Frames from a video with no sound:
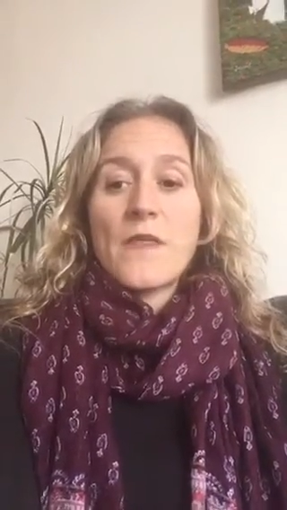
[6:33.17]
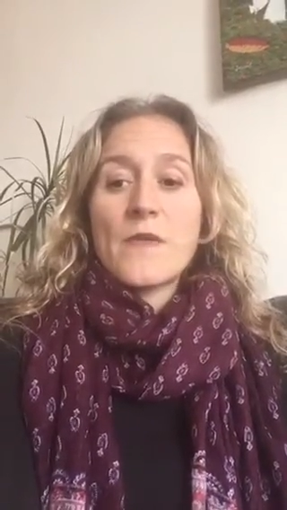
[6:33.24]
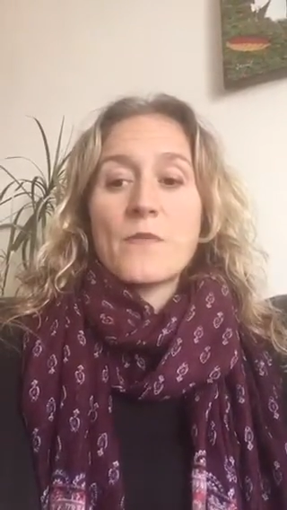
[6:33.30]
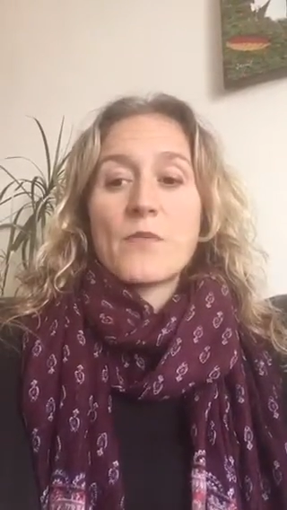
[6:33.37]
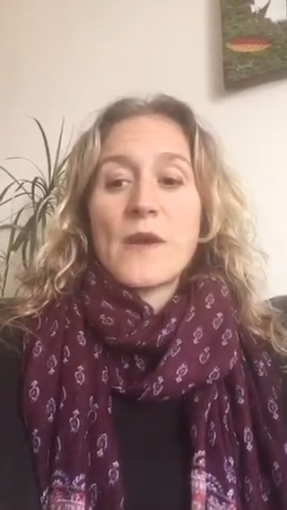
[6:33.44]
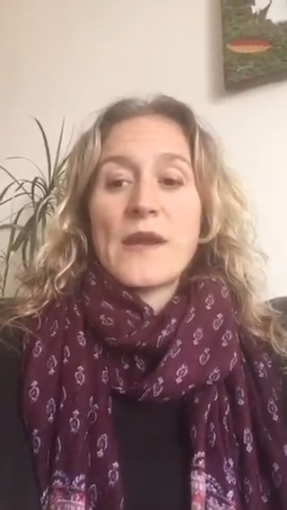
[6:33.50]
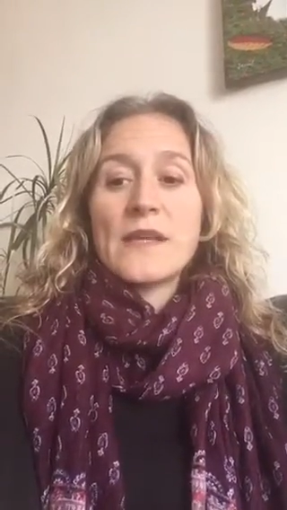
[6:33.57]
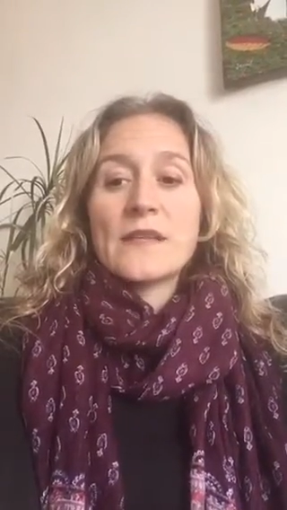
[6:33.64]
The
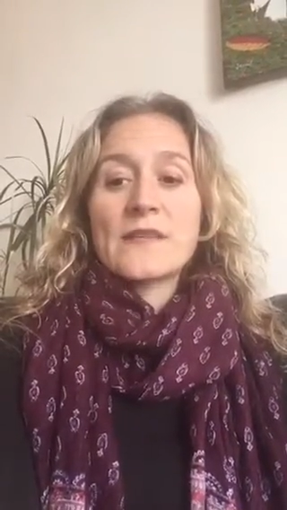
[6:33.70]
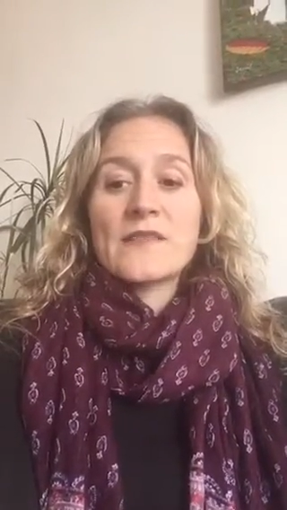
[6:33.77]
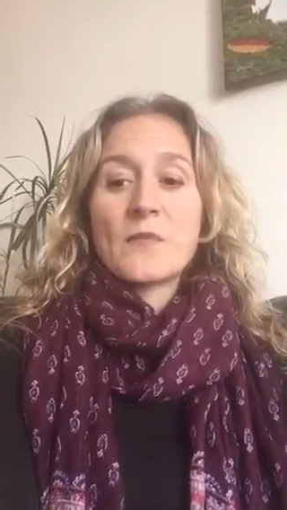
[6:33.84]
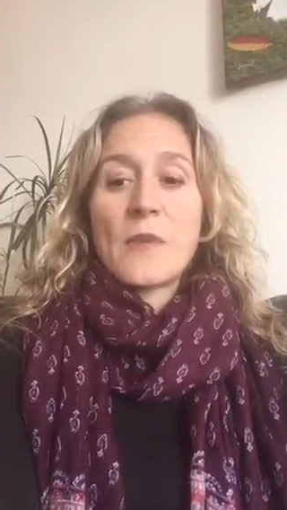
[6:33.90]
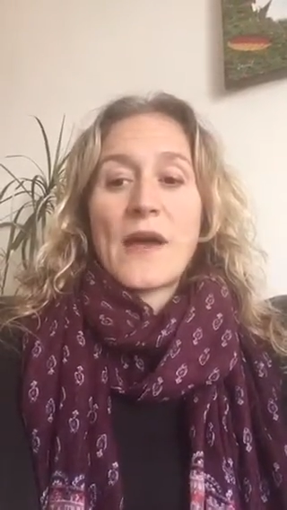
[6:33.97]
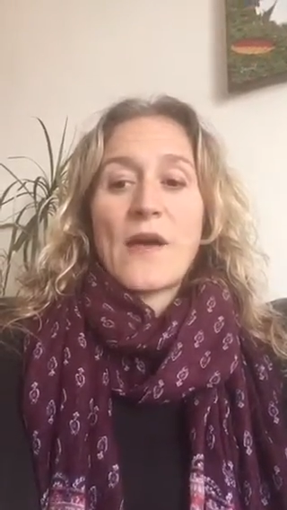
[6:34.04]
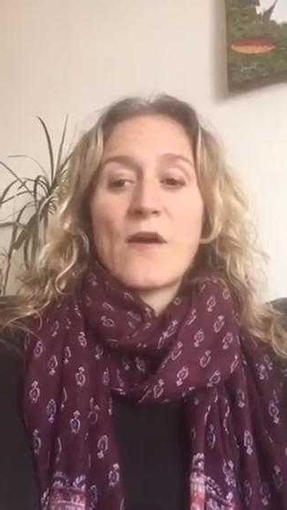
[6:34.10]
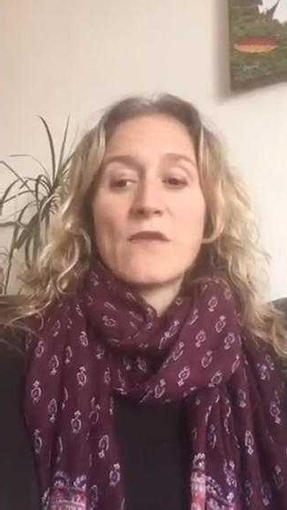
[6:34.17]
brain's a
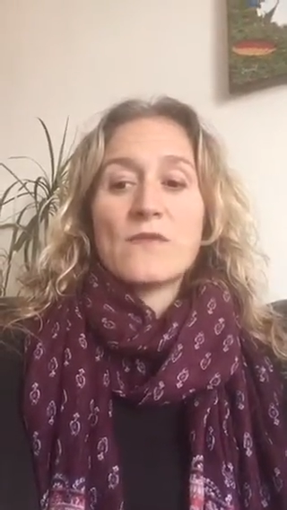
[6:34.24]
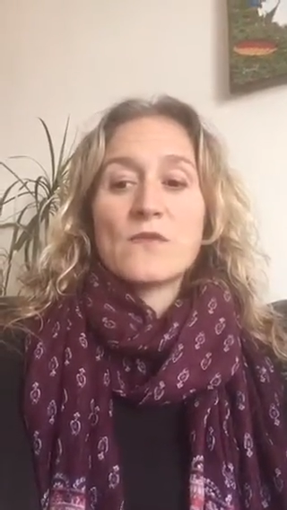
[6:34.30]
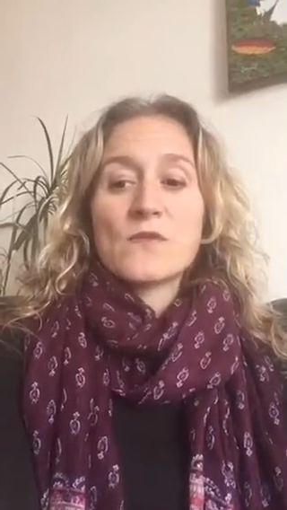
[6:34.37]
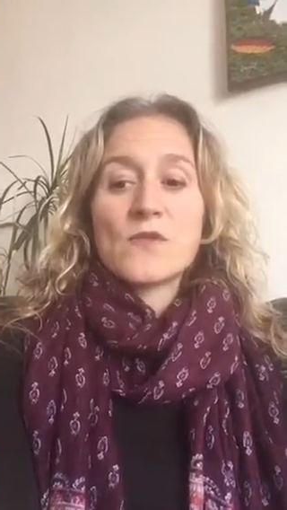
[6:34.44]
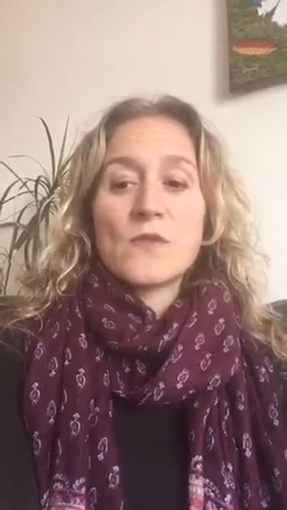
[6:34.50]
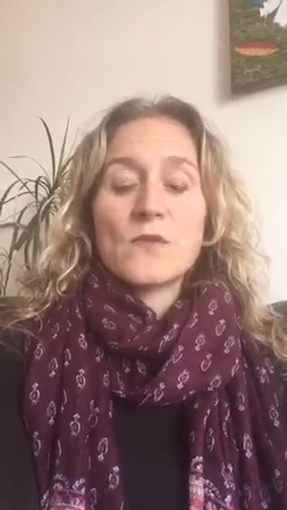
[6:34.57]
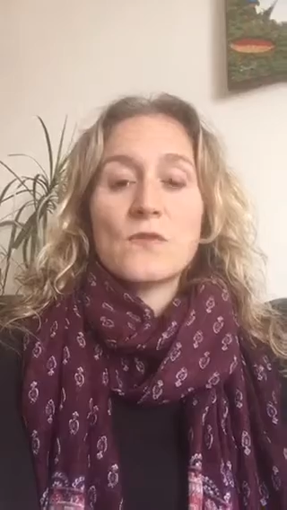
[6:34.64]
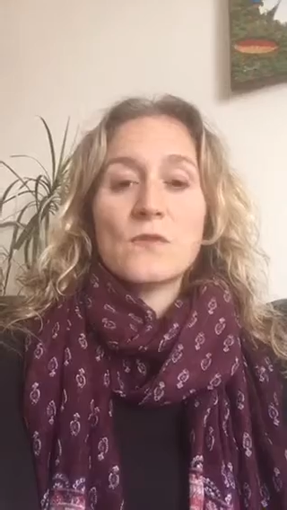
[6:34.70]
powerful
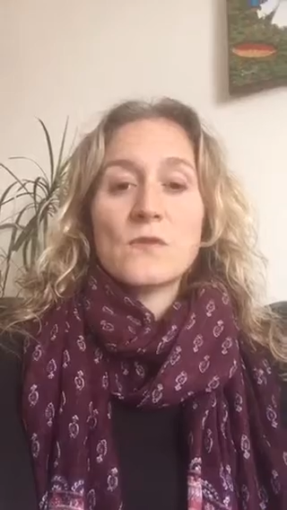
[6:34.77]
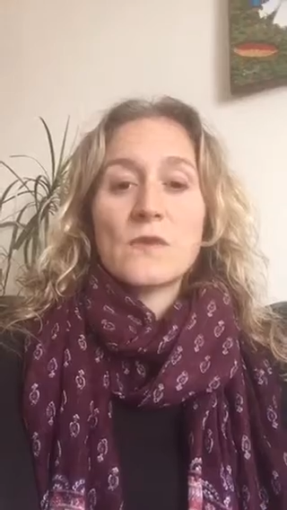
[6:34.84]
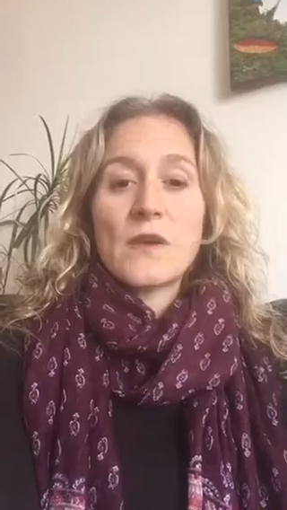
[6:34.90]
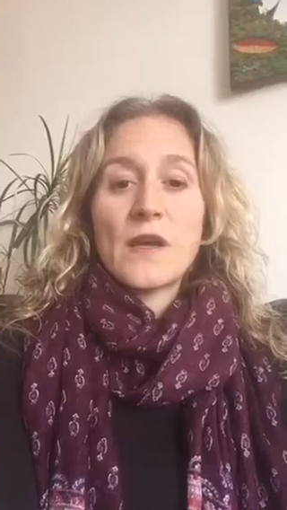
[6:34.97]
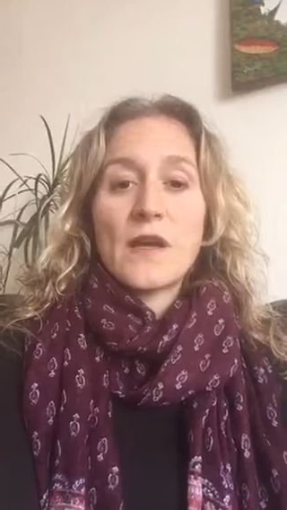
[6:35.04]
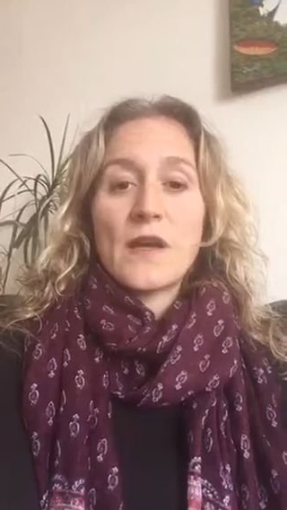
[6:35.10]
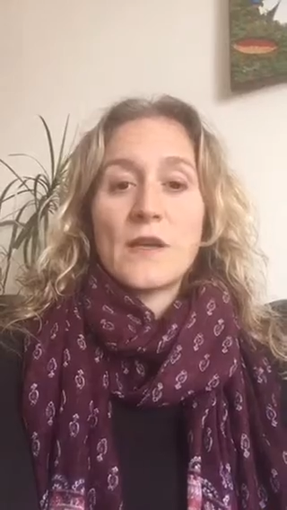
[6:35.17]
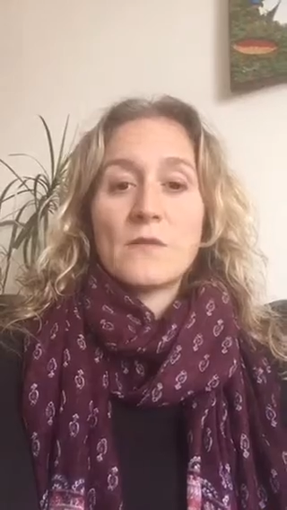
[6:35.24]
tool,
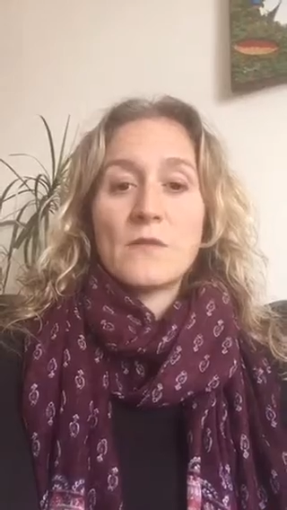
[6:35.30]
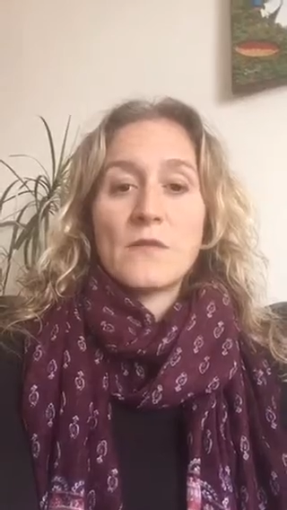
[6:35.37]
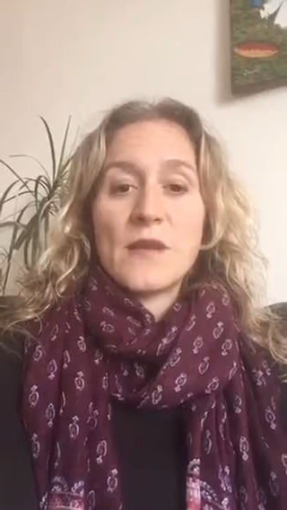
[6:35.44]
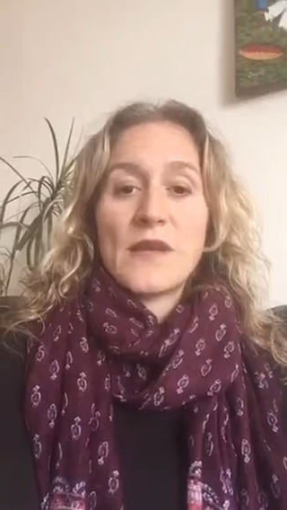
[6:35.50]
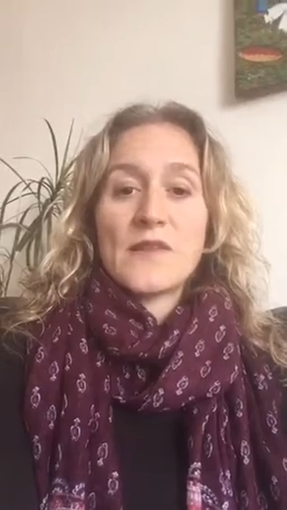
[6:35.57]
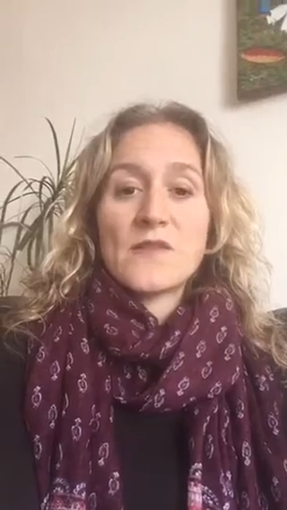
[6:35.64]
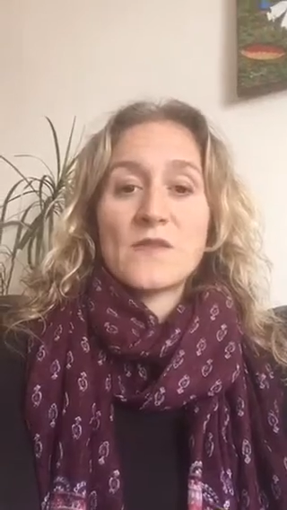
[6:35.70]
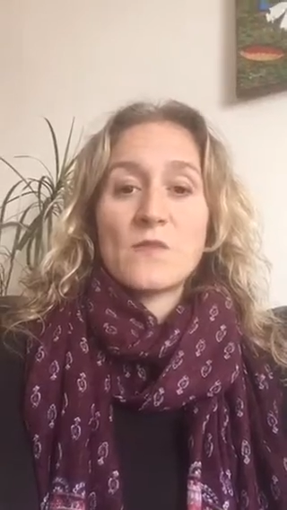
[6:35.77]

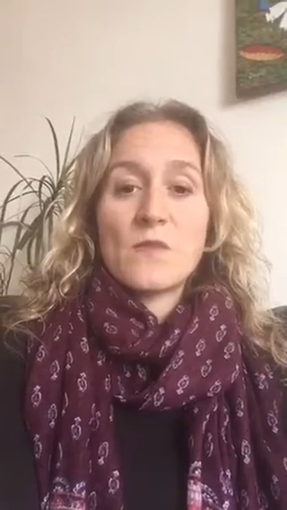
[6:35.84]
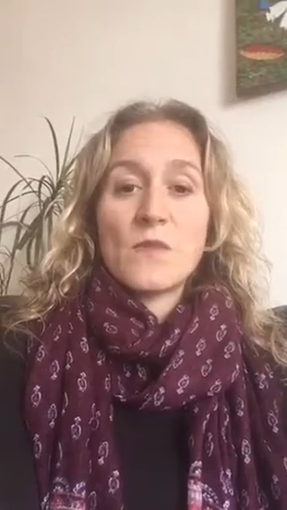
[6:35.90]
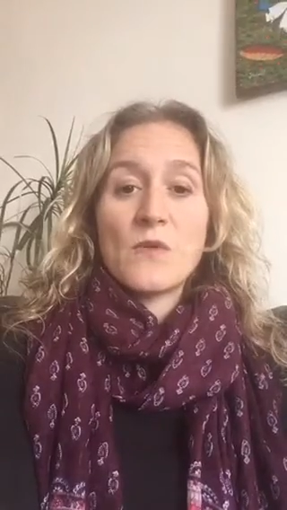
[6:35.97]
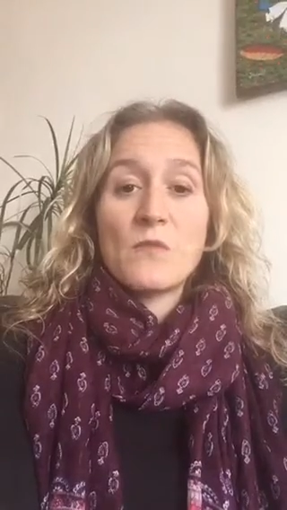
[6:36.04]
as